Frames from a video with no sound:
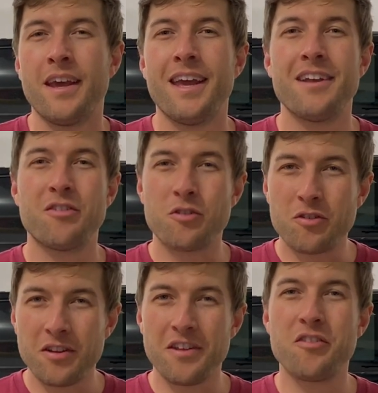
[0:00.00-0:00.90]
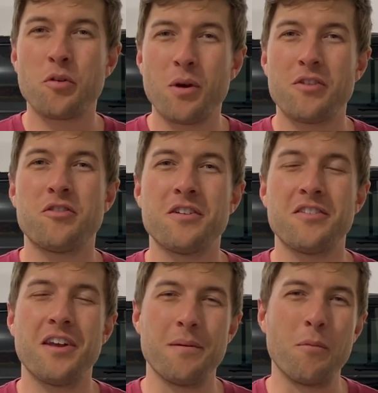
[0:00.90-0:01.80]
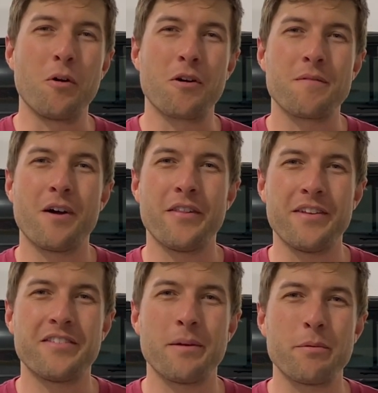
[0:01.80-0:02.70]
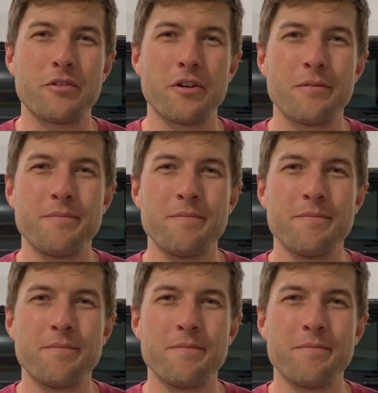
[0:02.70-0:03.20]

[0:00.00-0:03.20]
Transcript: Answers to these questions and more on this episode.